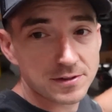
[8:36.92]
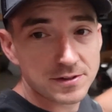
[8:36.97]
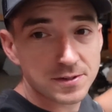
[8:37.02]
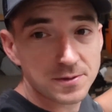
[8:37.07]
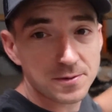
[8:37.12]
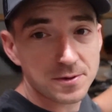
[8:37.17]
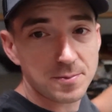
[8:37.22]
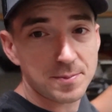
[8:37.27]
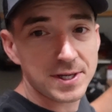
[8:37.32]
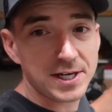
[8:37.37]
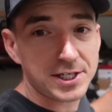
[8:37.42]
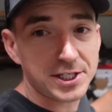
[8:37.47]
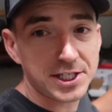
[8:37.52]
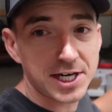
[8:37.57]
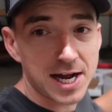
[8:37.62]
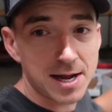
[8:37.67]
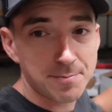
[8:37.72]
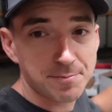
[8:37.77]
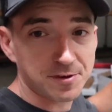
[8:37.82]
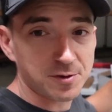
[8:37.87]
to the big
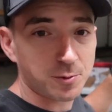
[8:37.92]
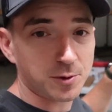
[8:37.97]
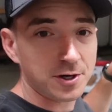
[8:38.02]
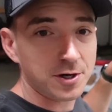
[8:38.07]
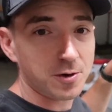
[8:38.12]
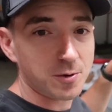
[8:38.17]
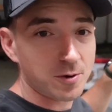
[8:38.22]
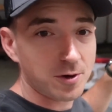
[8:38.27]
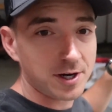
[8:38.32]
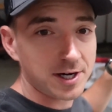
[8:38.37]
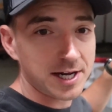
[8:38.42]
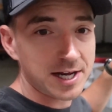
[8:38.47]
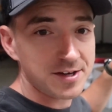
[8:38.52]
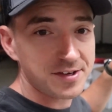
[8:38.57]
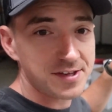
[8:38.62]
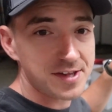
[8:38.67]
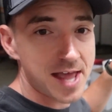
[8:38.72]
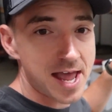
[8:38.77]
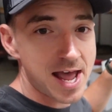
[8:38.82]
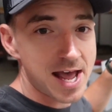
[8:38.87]
shop, so we're gonna
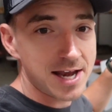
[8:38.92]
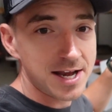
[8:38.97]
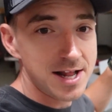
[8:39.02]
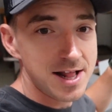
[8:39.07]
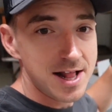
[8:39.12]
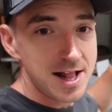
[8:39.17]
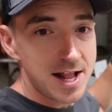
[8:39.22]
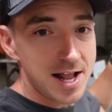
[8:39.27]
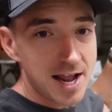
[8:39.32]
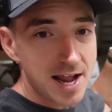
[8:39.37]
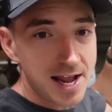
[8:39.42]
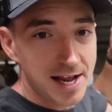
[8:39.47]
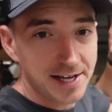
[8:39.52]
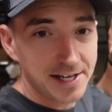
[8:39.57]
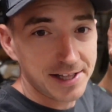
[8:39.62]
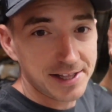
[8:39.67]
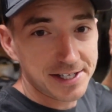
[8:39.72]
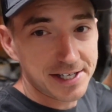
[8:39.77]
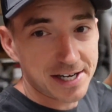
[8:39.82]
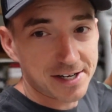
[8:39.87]
organize that. And
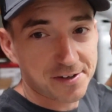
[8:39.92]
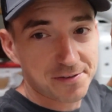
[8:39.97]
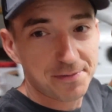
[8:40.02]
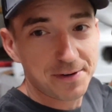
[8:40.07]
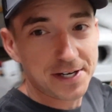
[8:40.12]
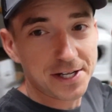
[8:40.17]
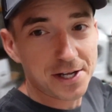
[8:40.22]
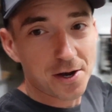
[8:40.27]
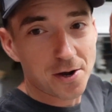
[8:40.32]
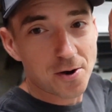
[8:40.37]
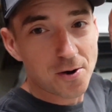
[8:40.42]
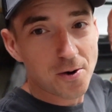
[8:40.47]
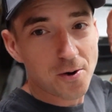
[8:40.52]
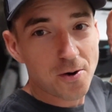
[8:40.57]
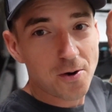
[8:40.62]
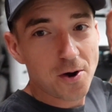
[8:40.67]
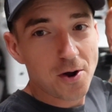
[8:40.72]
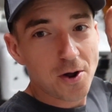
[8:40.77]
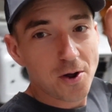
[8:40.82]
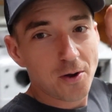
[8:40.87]
in the next
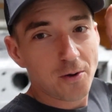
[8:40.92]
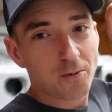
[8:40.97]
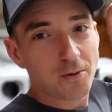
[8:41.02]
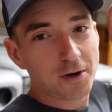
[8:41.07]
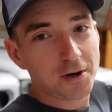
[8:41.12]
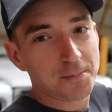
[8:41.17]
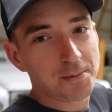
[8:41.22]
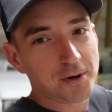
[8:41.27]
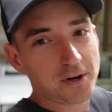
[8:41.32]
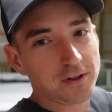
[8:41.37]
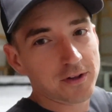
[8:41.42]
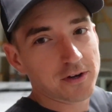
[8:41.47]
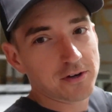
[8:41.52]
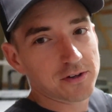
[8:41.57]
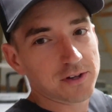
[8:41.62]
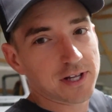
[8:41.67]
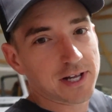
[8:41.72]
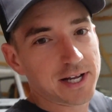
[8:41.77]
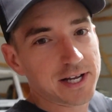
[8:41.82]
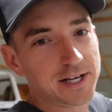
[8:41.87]
video, we're gonna put a little
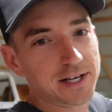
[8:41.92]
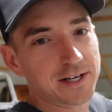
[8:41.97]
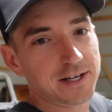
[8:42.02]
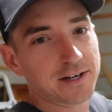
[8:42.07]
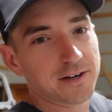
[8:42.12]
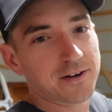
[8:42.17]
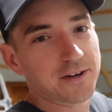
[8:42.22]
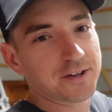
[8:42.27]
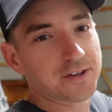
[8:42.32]
light on